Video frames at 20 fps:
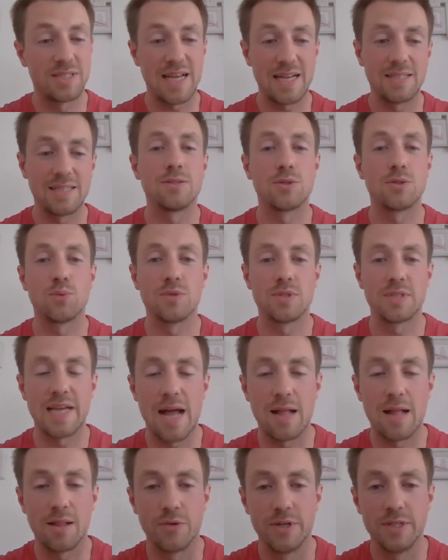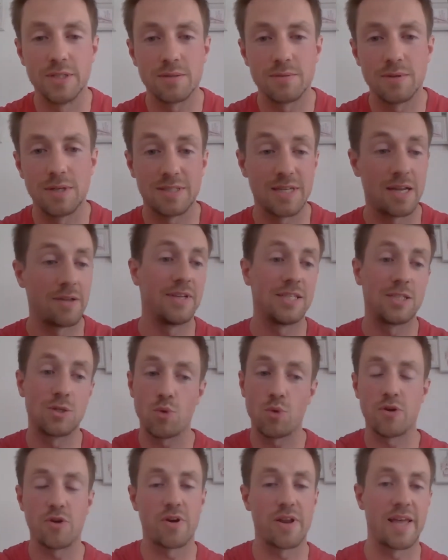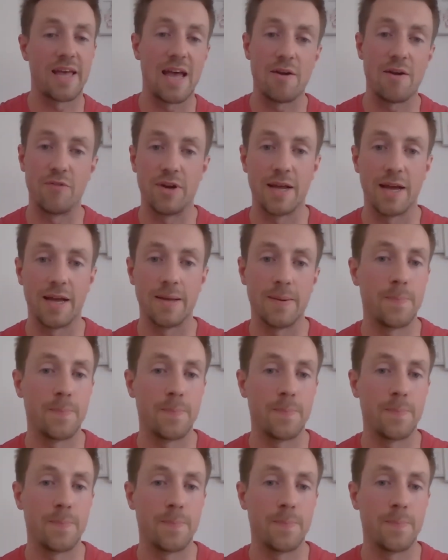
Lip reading: setting someone's calories and saying, this is what you've got to hit every day.